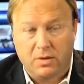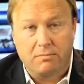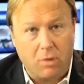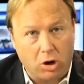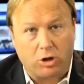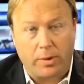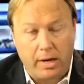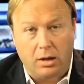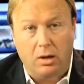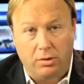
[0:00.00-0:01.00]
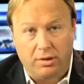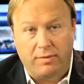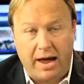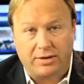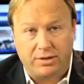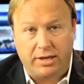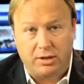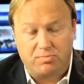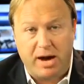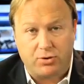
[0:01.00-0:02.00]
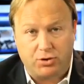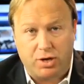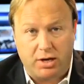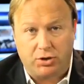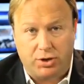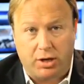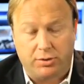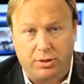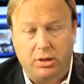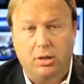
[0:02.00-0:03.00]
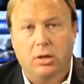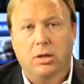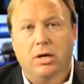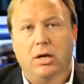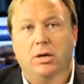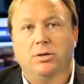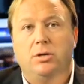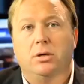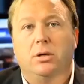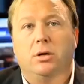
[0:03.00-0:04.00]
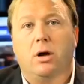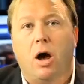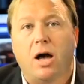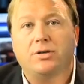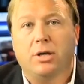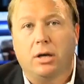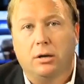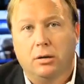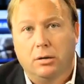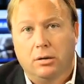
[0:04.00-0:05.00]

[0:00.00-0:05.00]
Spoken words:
The mercury alone in the vaccines, major study shows, is causing